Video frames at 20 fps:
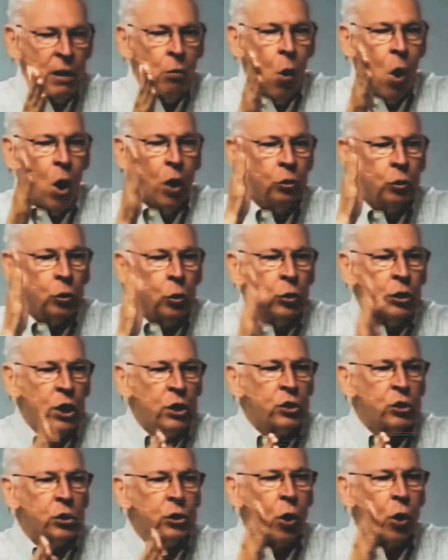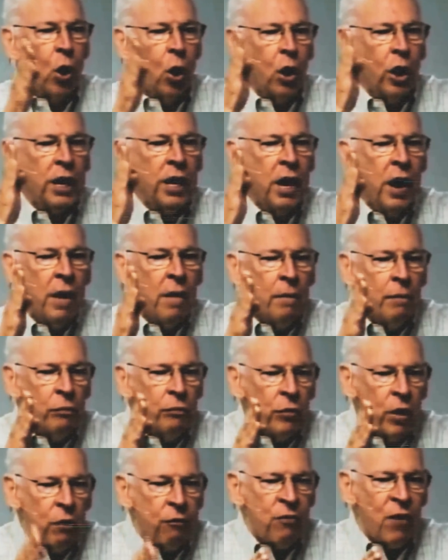want to destroy
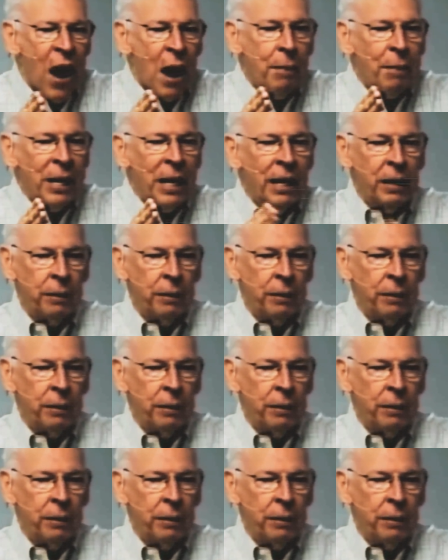the family.